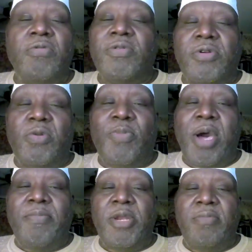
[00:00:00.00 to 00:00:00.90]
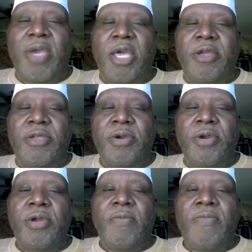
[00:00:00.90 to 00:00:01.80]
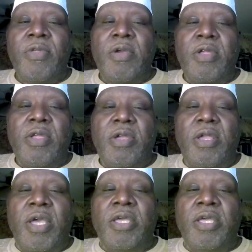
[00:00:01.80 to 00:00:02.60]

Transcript: greeted the old man saying, hello, sir,